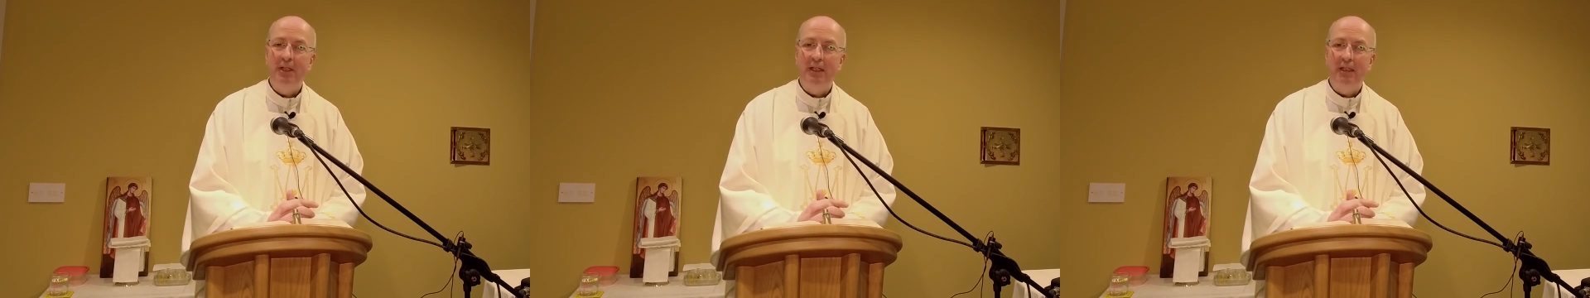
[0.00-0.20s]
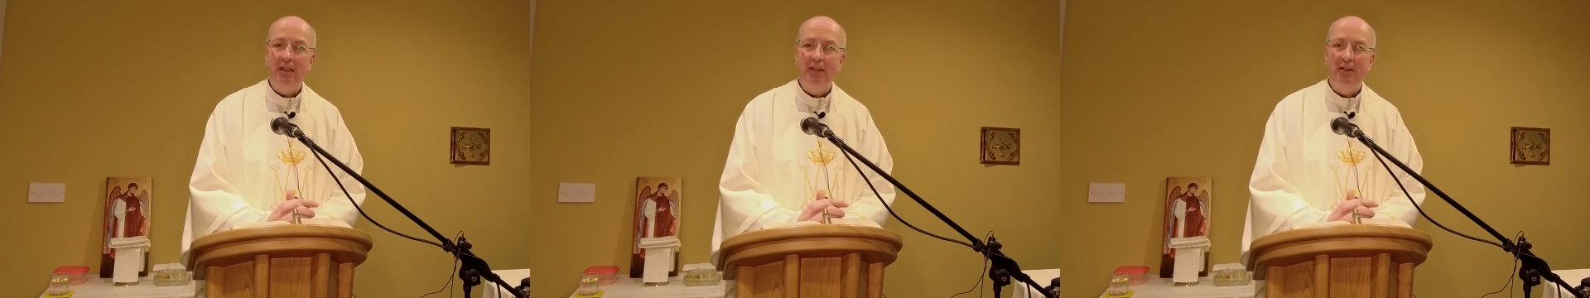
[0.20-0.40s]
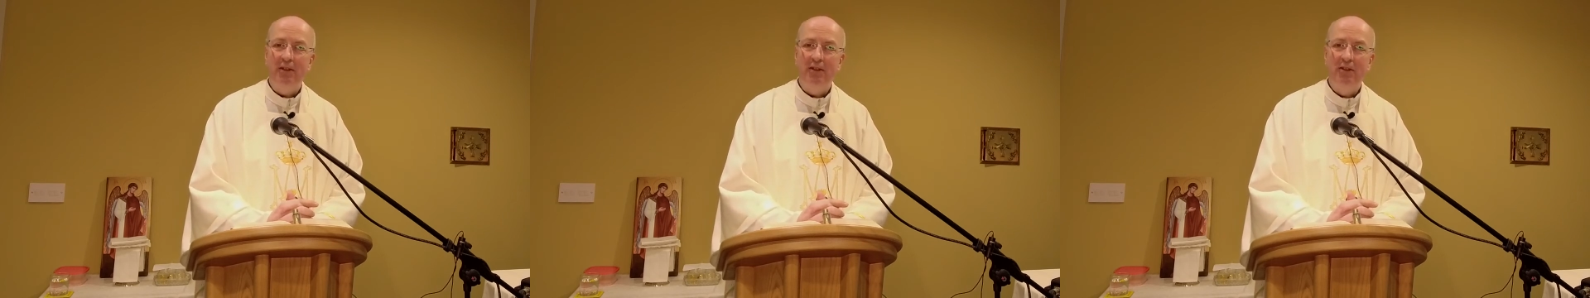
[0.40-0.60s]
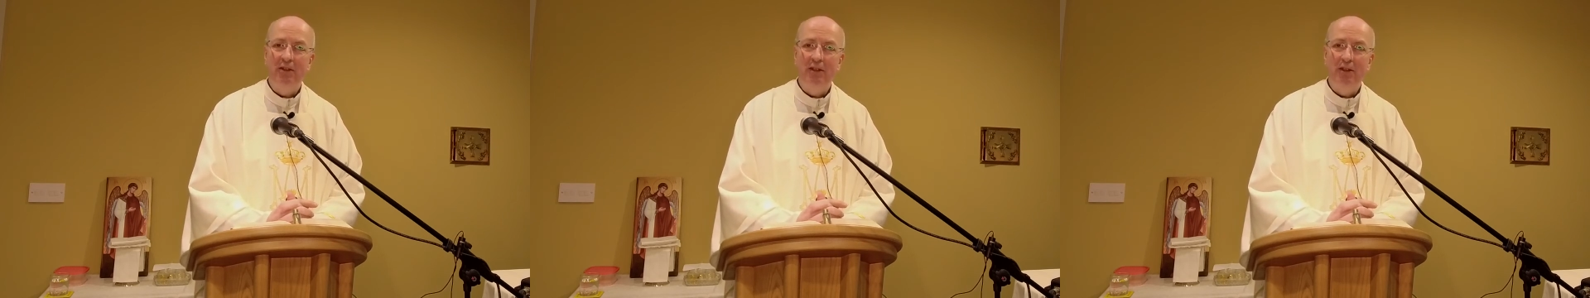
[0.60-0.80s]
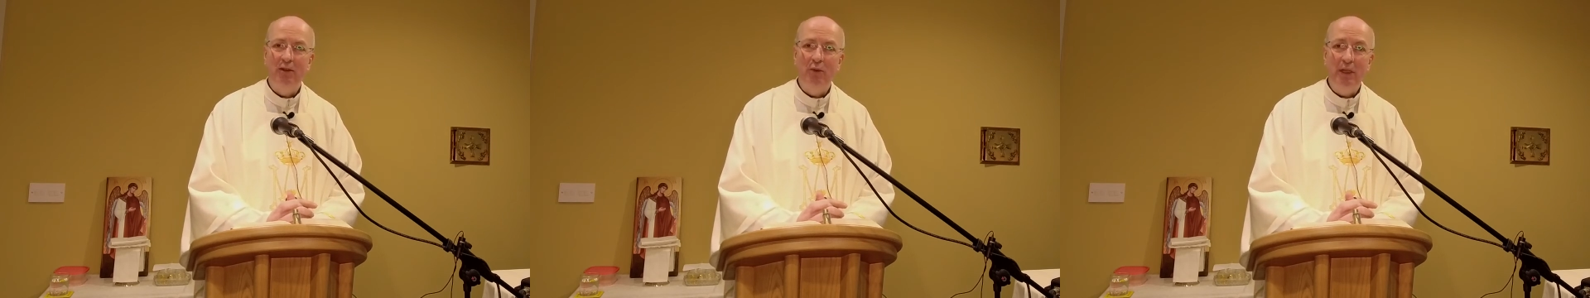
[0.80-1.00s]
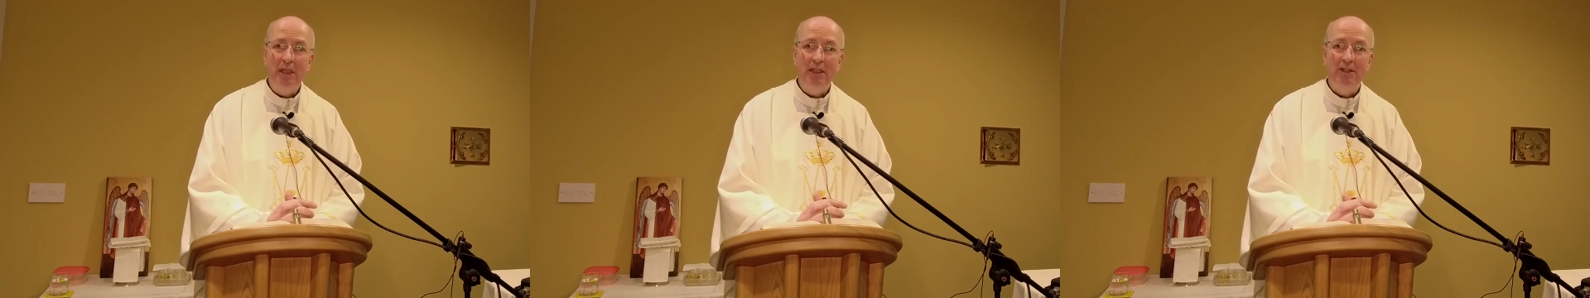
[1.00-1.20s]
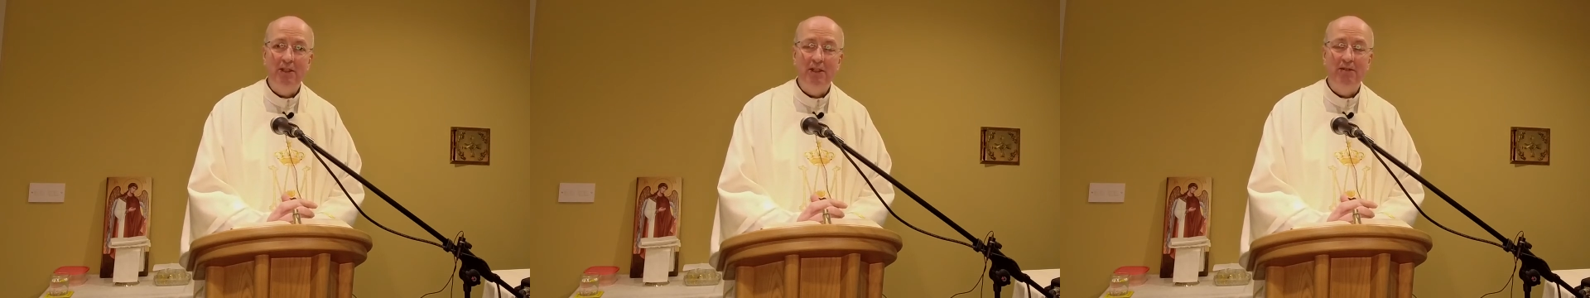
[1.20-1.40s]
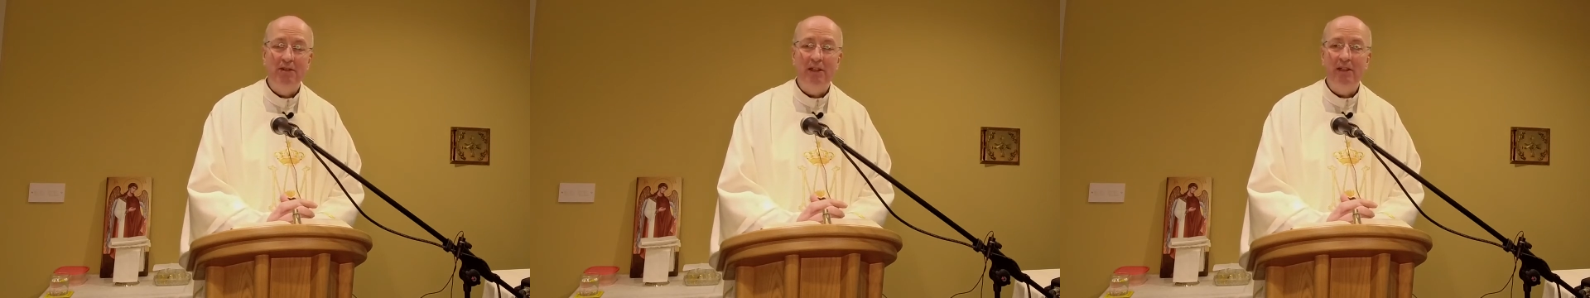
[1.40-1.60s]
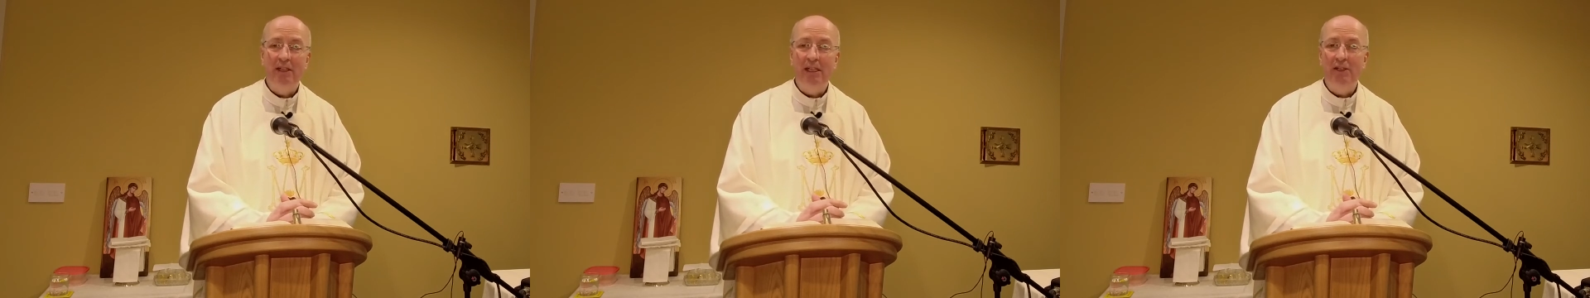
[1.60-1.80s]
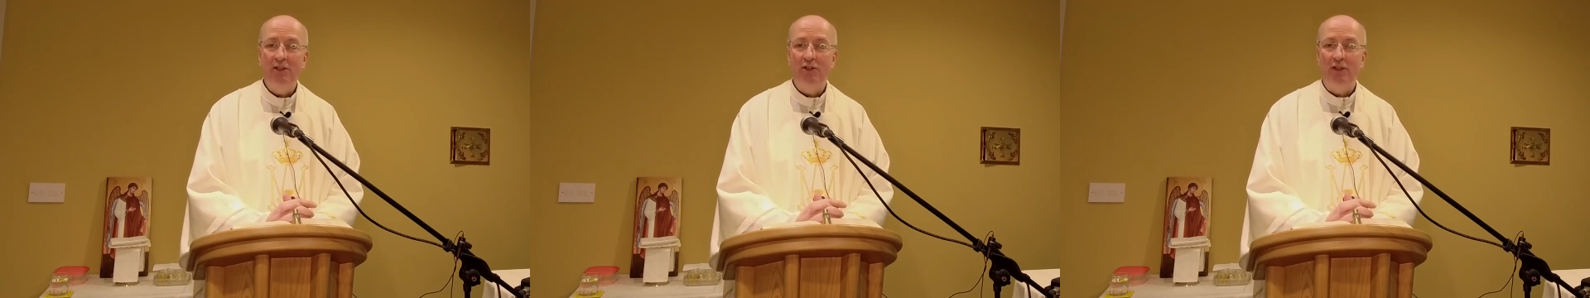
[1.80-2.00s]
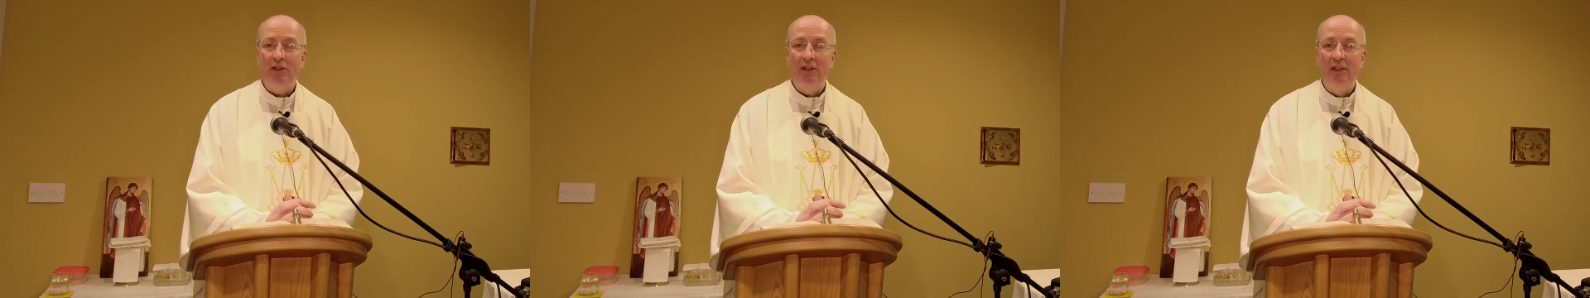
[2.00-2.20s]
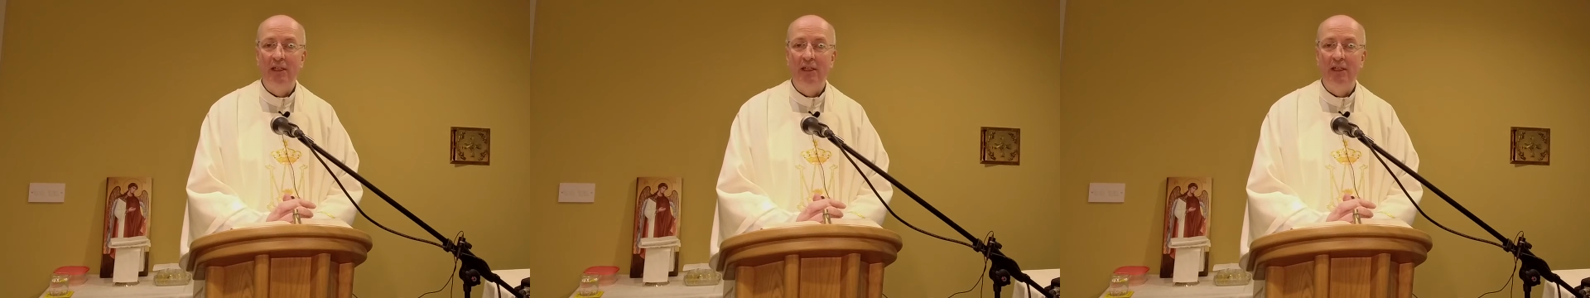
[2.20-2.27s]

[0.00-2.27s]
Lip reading: and the weakness of our nature,